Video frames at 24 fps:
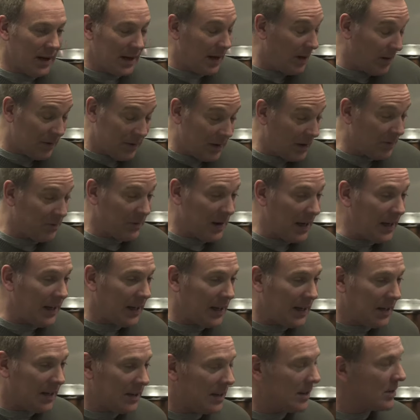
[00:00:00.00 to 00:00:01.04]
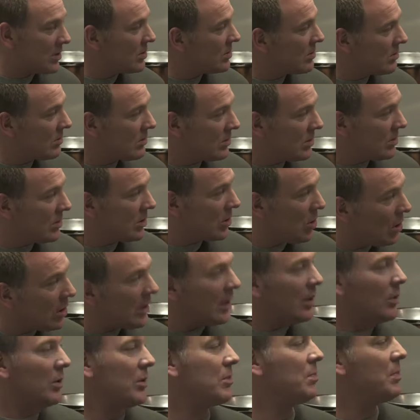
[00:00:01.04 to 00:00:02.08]
if any, is
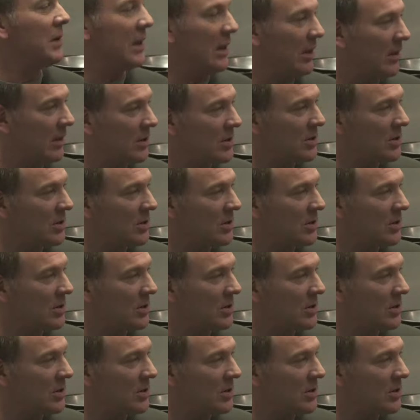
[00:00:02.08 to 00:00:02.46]
cooking with beer